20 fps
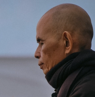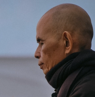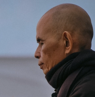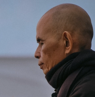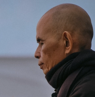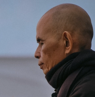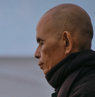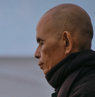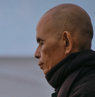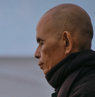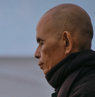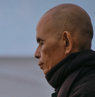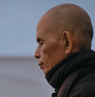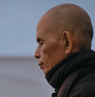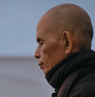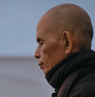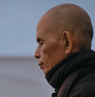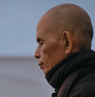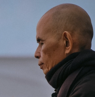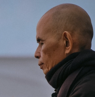
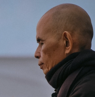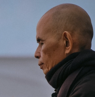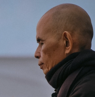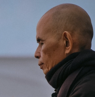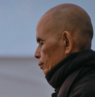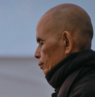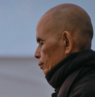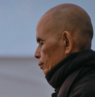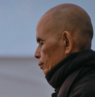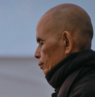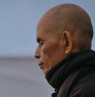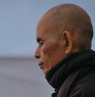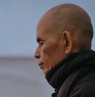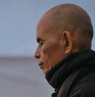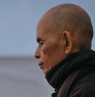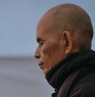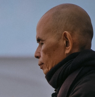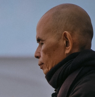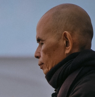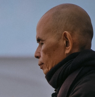
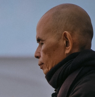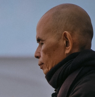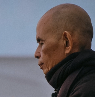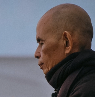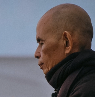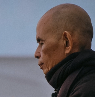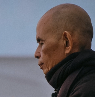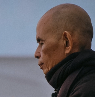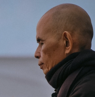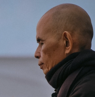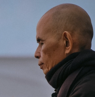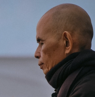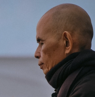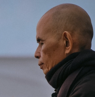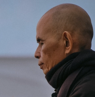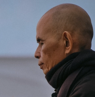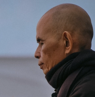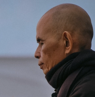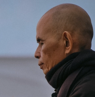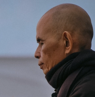
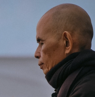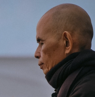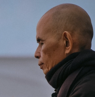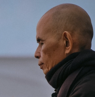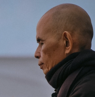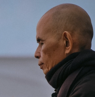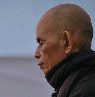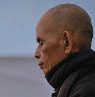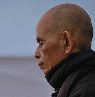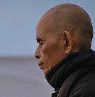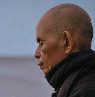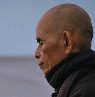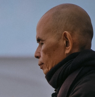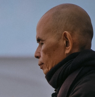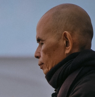Nothing is said.